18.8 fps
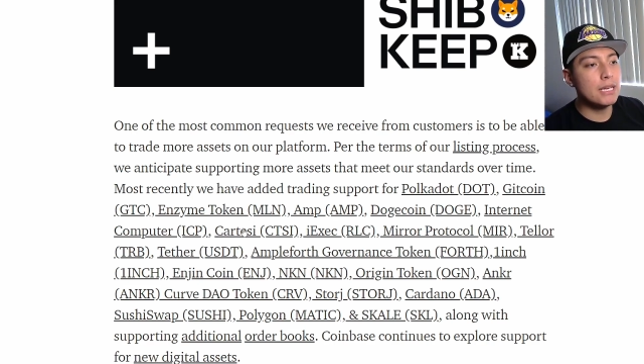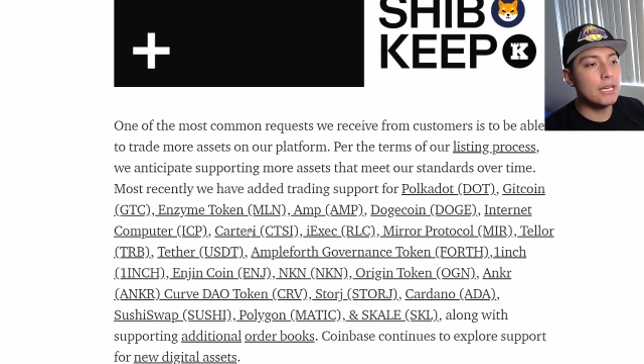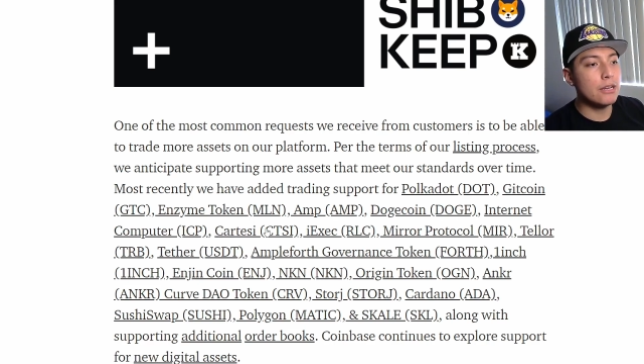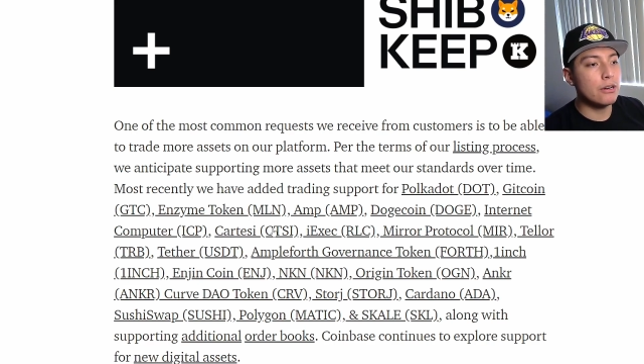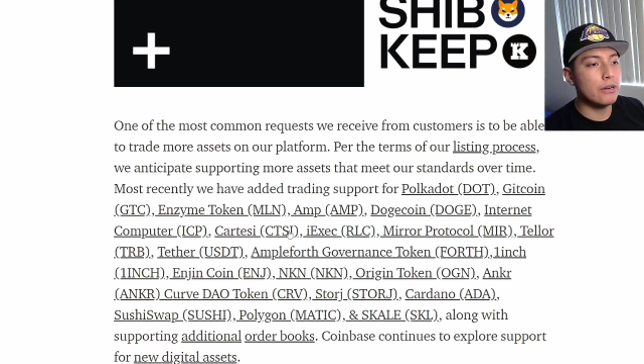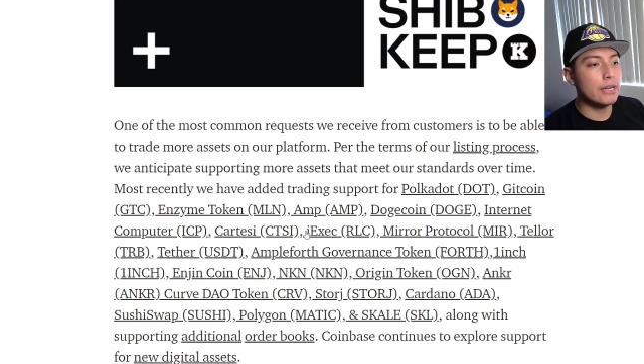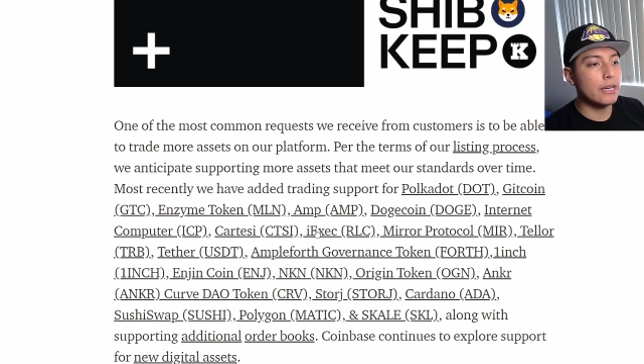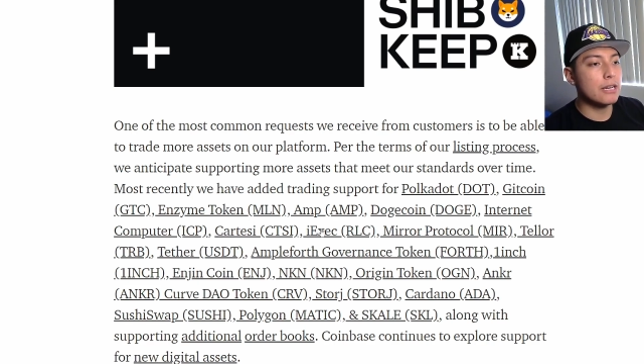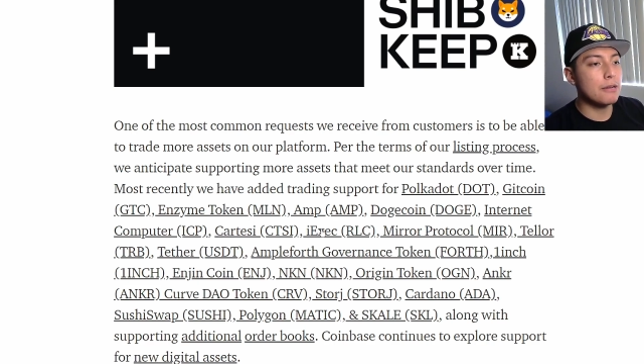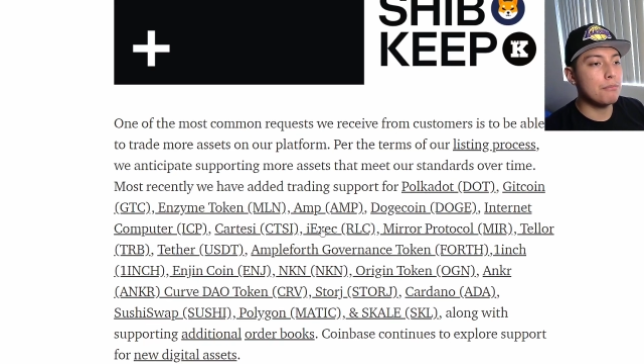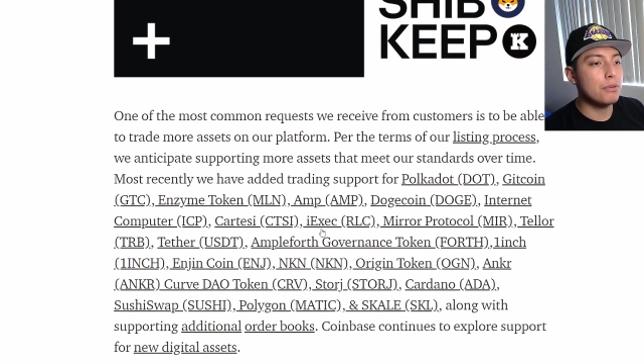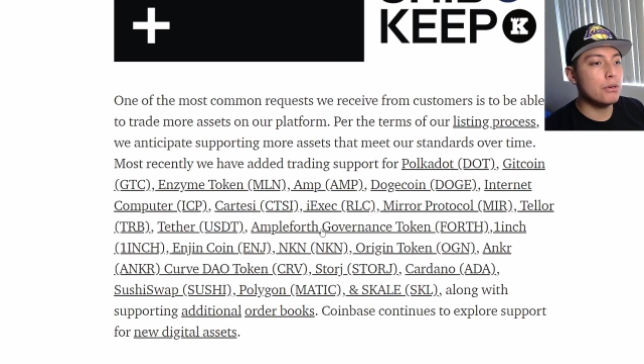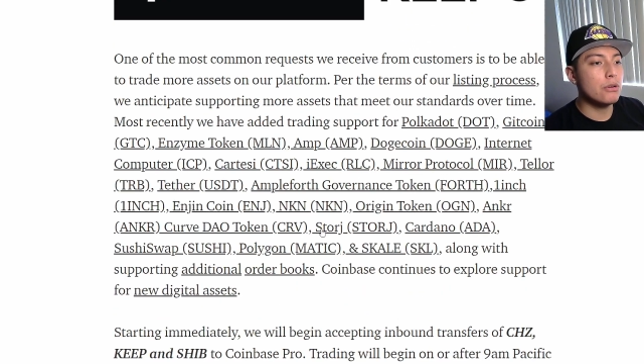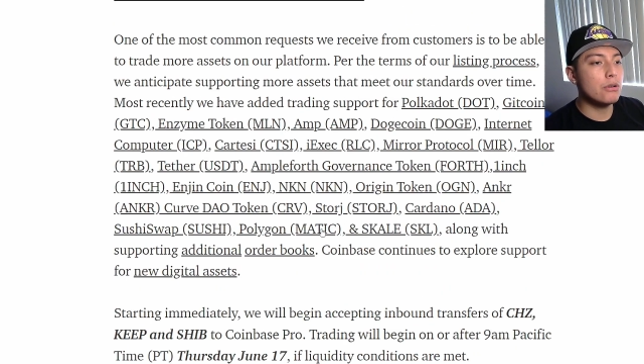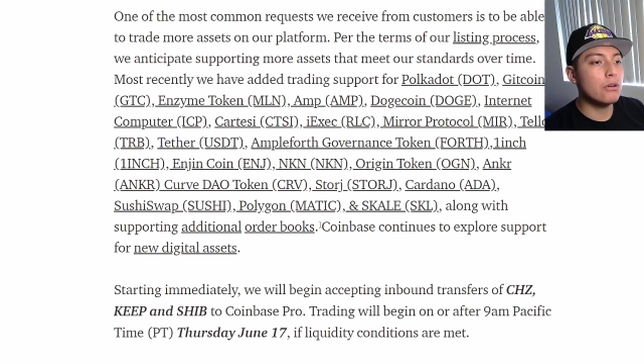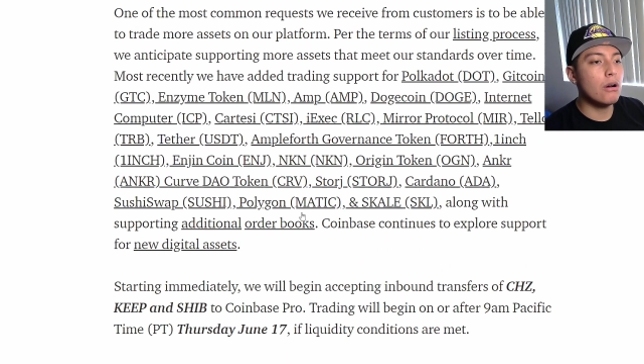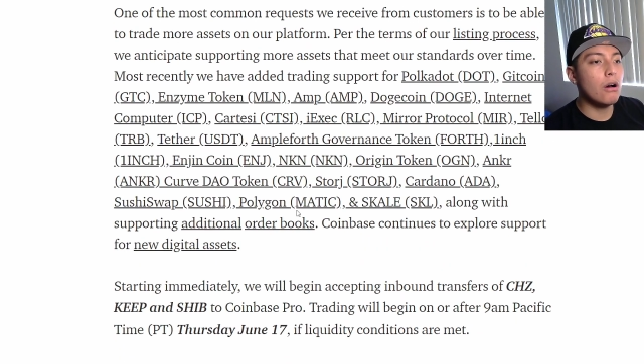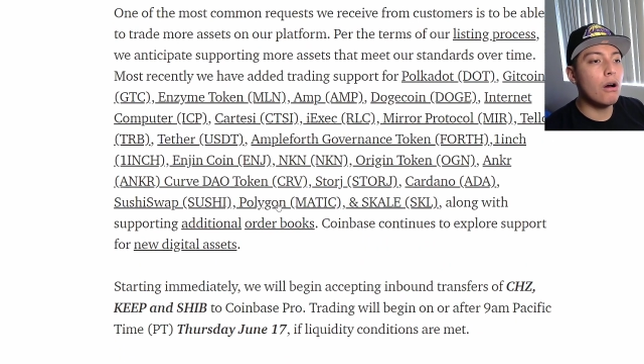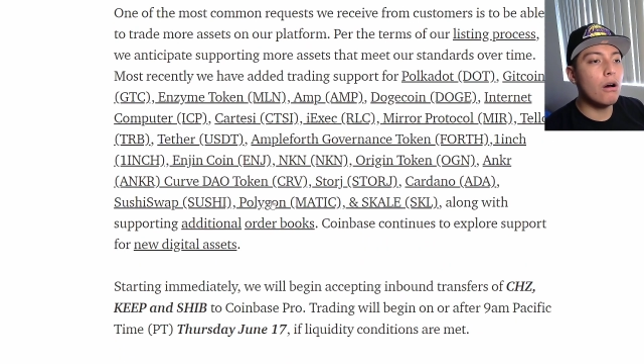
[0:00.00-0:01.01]
Internet
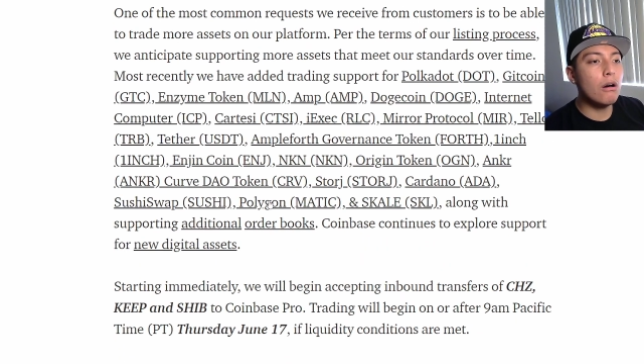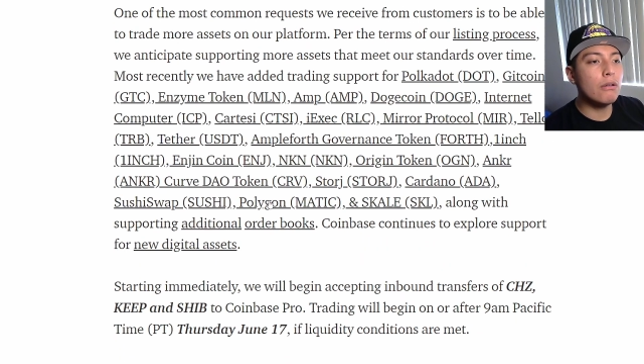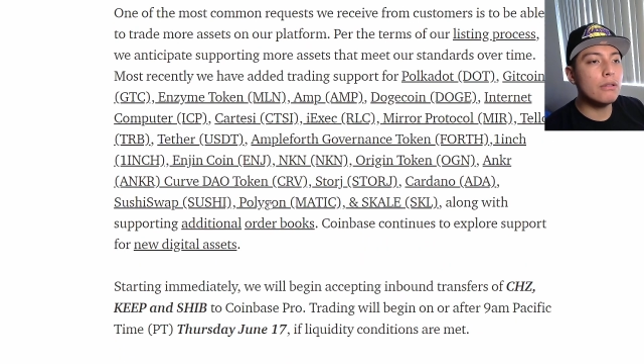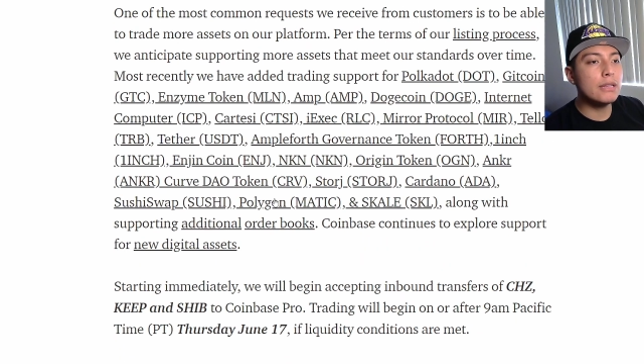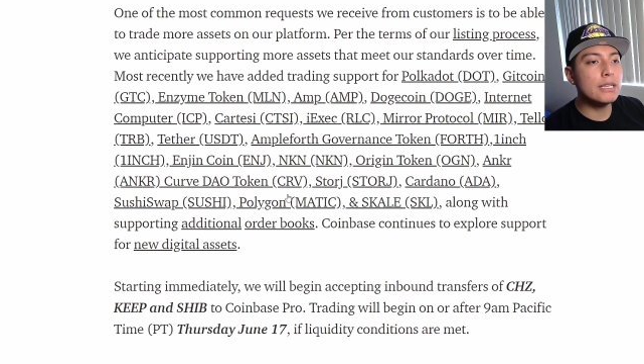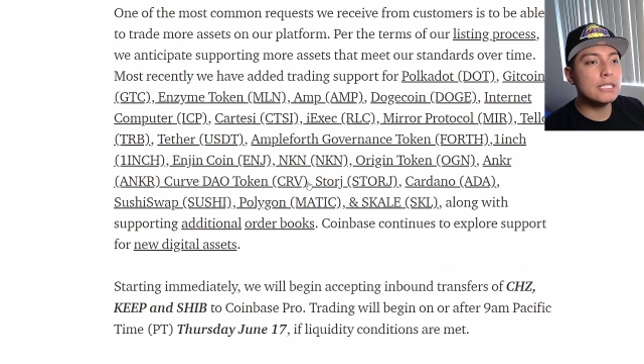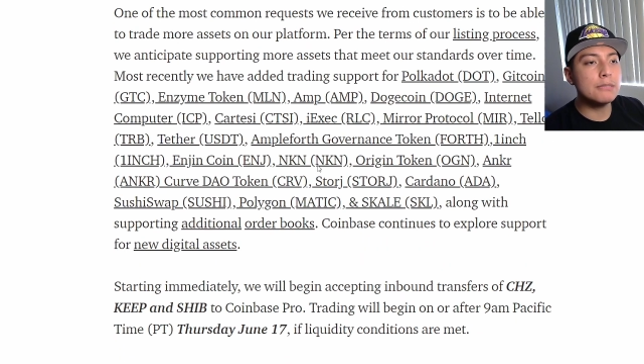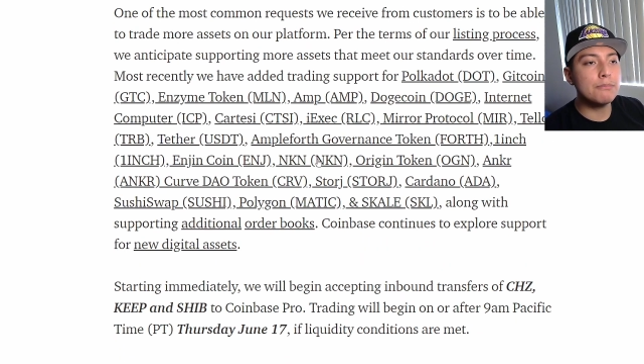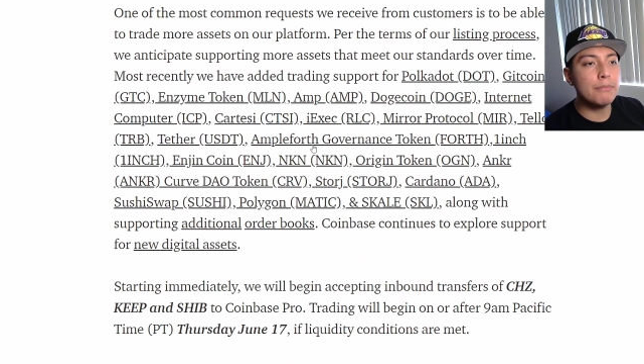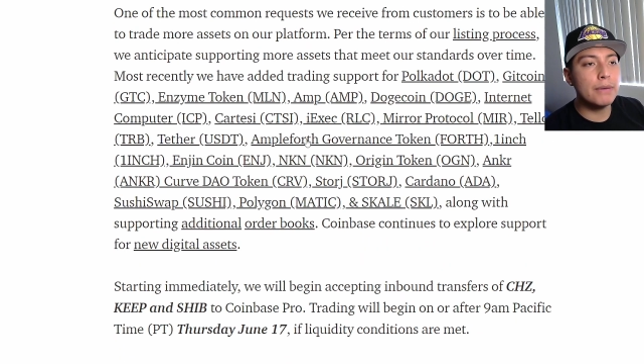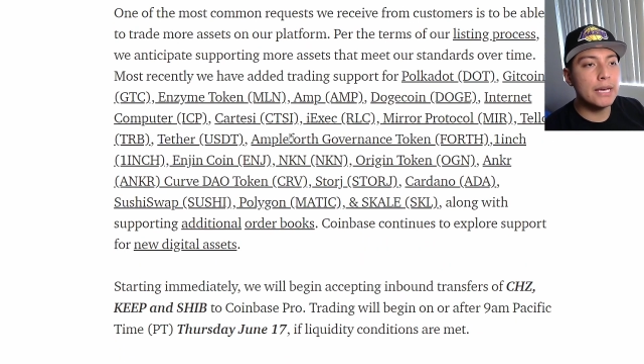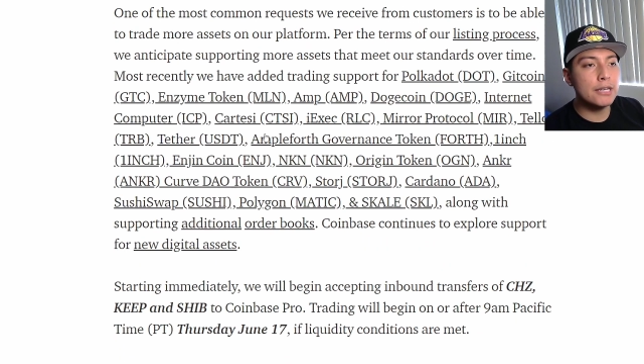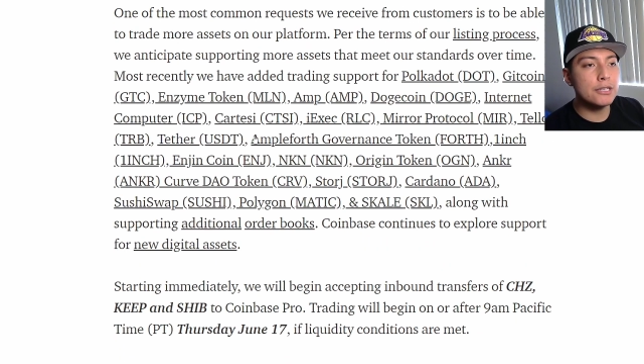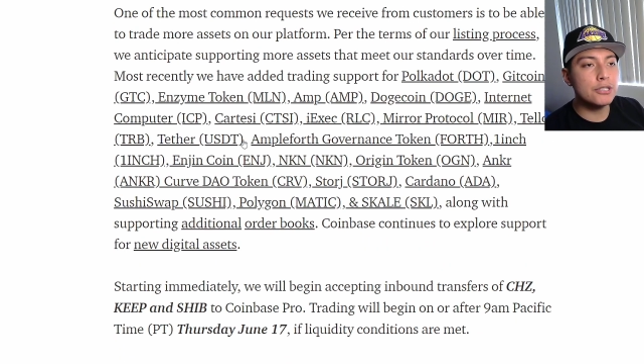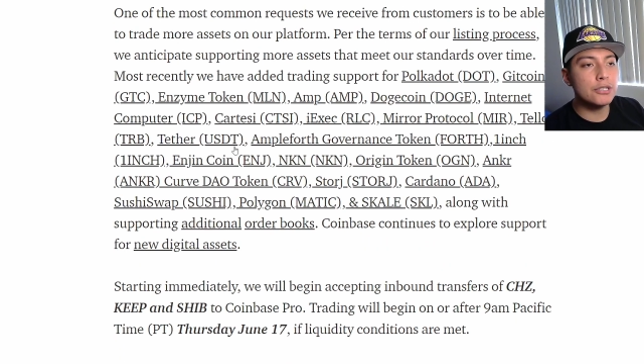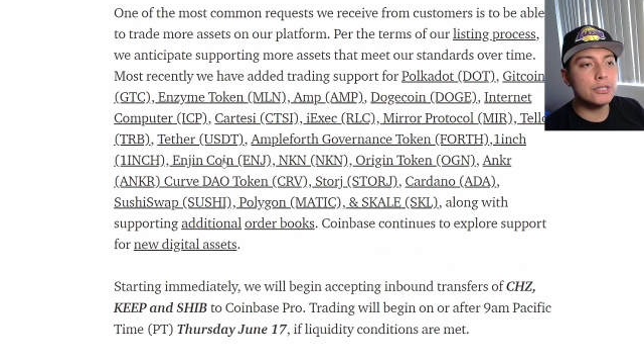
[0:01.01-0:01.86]
Computer, all these major